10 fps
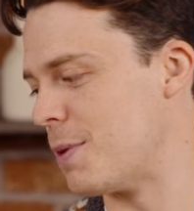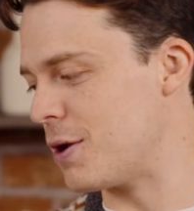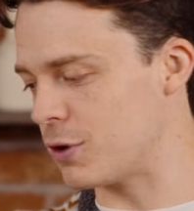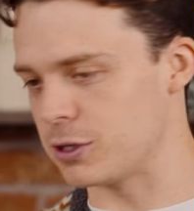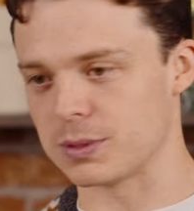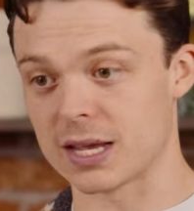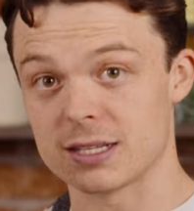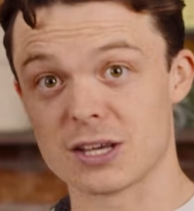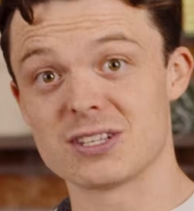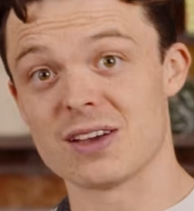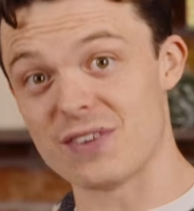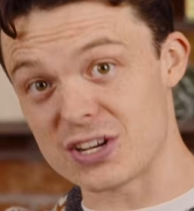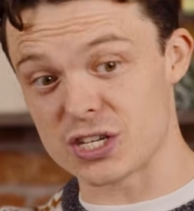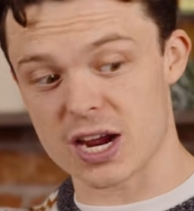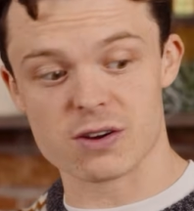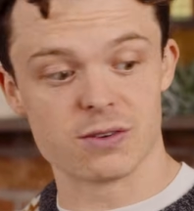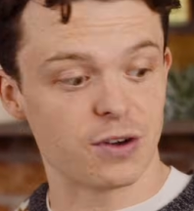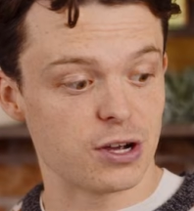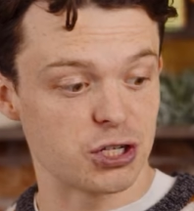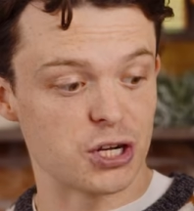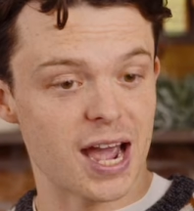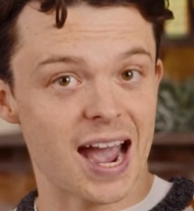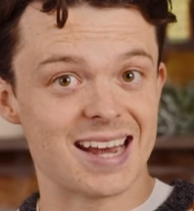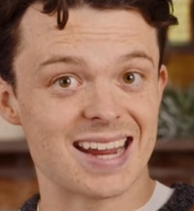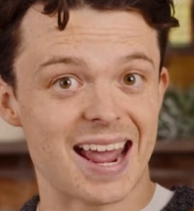to make roast potatoes, a vegetarian version and